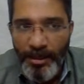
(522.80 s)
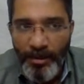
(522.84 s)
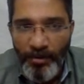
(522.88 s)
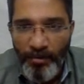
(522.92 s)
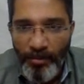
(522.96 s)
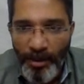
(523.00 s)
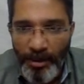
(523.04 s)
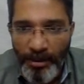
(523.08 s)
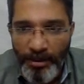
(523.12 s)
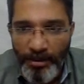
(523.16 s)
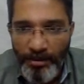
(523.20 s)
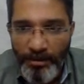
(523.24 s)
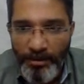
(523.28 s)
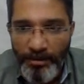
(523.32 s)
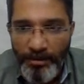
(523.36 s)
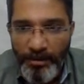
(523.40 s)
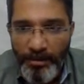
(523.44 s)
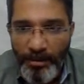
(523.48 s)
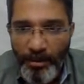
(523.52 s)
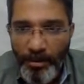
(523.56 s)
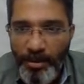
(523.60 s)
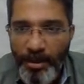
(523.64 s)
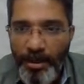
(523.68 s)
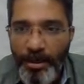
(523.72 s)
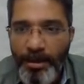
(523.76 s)
than 1.
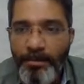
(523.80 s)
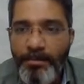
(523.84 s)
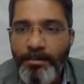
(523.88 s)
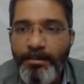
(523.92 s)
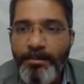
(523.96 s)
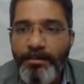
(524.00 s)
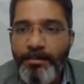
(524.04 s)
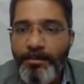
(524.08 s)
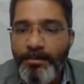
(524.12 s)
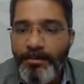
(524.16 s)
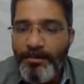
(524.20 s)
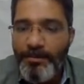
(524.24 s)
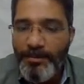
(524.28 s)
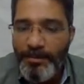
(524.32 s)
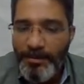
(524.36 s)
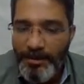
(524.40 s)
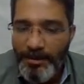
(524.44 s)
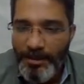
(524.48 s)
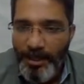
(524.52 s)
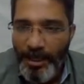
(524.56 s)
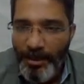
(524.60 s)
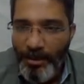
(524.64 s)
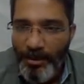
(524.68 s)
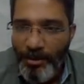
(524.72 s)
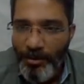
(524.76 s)
Okay,
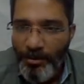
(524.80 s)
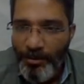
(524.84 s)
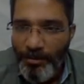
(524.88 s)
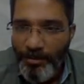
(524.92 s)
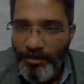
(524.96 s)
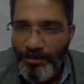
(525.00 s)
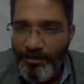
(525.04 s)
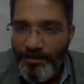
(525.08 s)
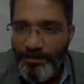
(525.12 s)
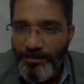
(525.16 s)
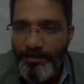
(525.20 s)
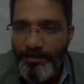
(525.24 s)
thank you.